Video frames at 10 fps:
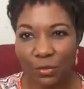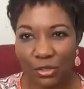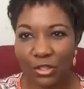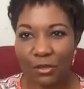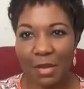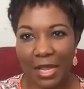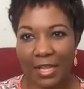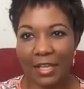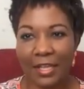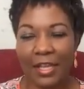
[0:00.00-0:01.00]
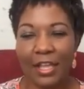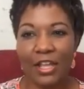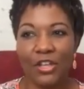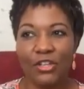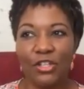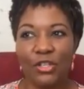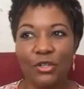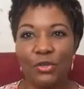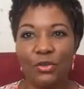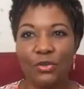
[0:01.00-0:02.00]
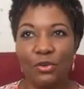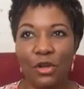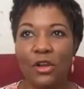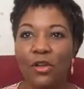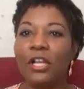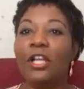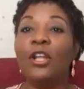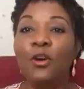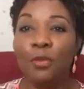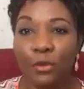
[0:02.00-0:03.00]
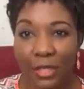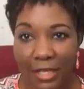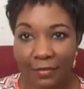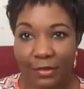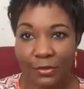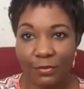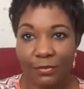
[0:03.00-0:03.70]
would you make on the global level